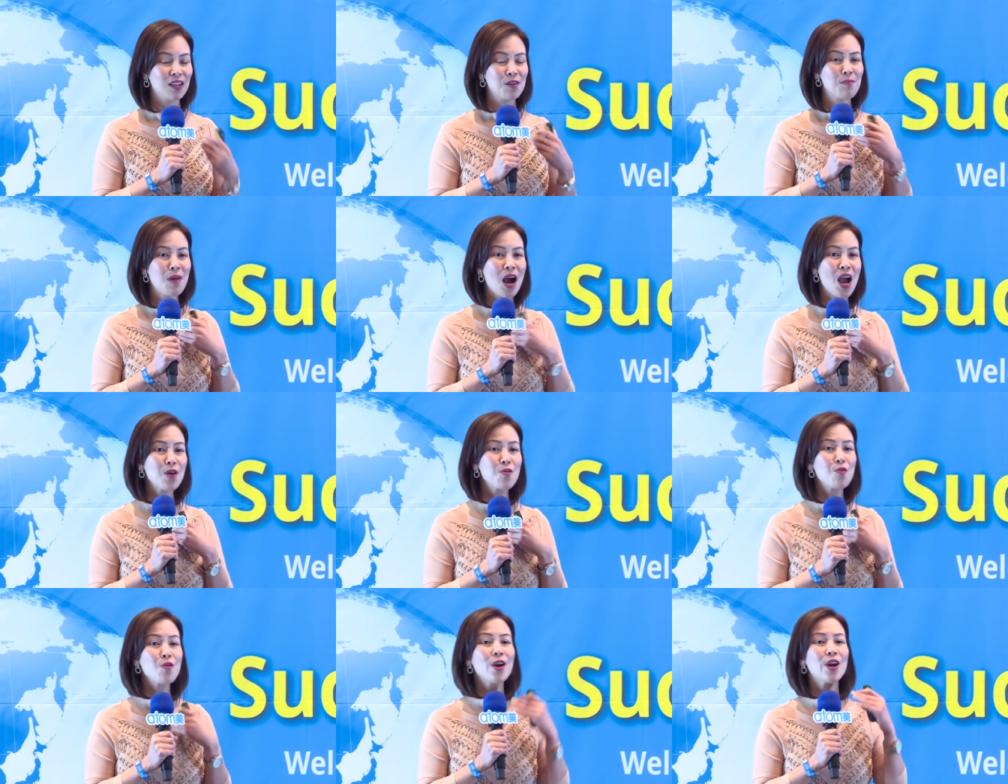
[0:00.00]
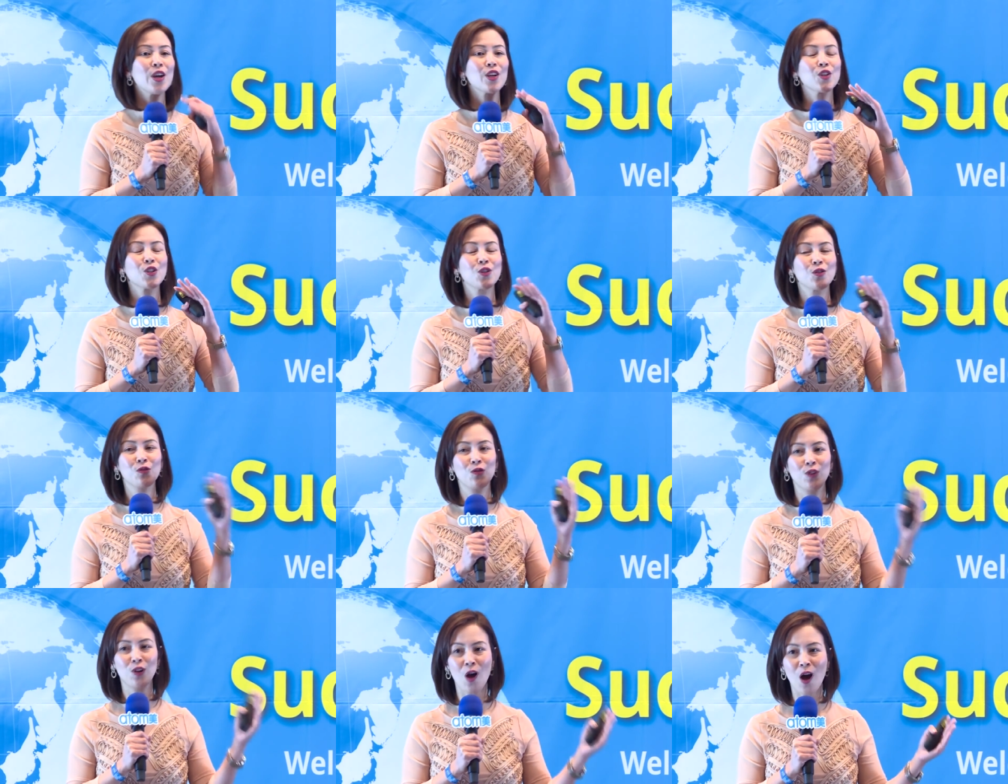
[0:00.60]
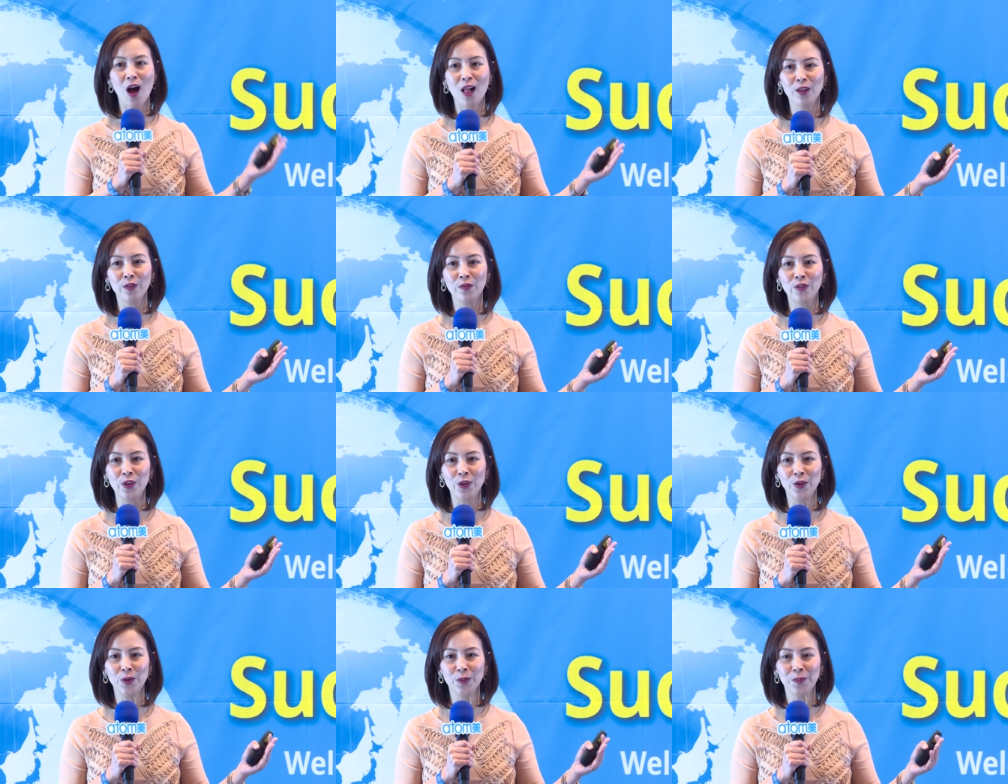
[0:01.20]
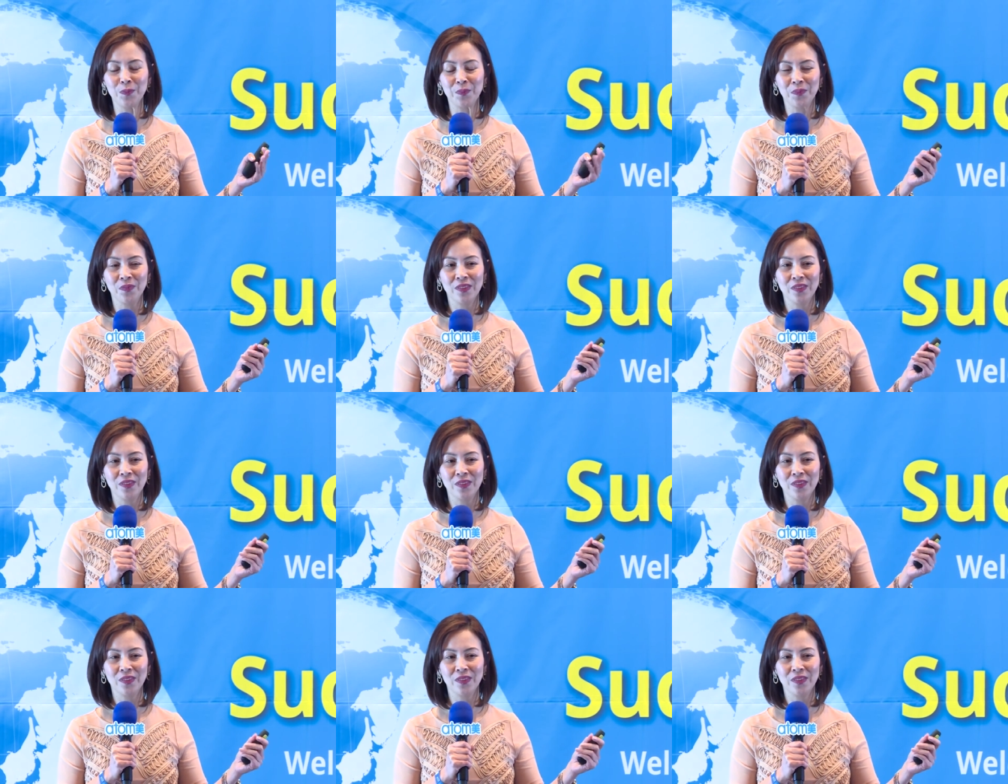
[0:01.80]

my wish for all of you